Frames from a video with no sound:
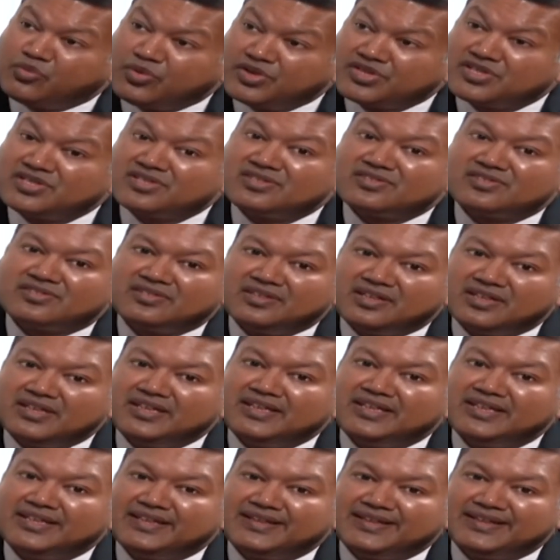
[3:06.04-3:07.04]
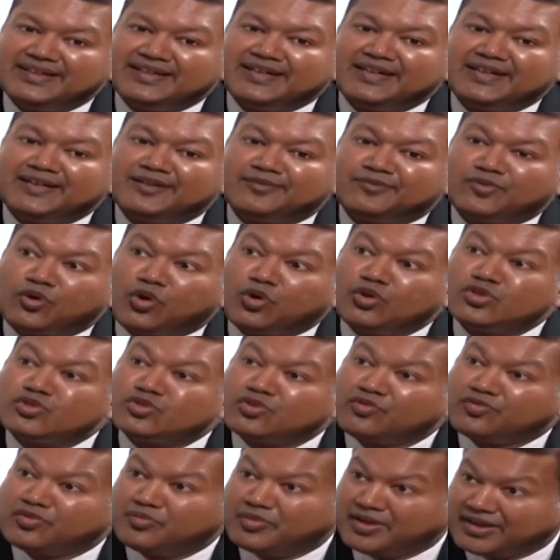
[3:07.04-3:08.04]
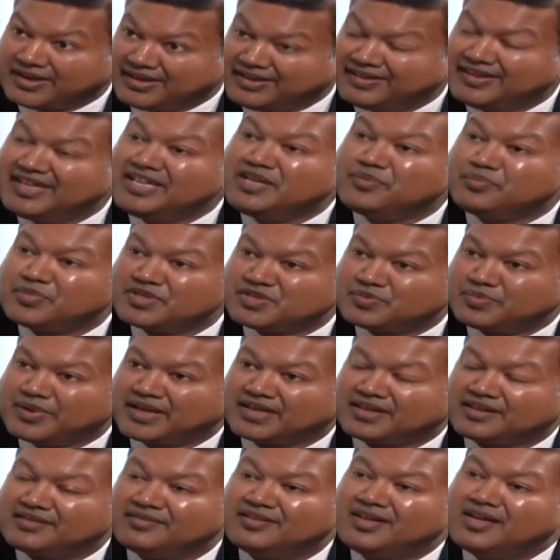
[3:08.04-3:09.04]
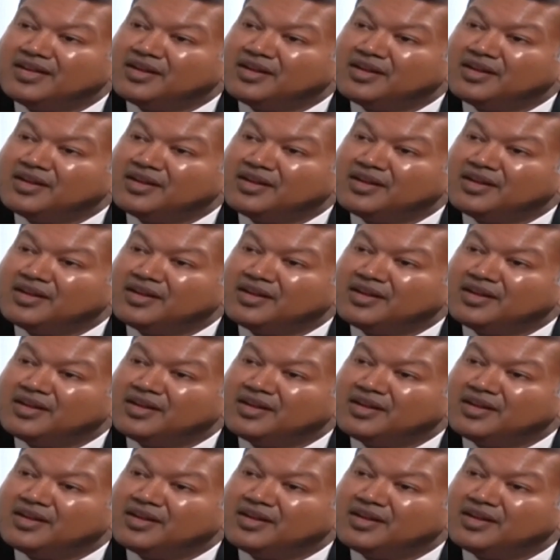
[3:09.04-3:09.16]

which is really also from a green perspective.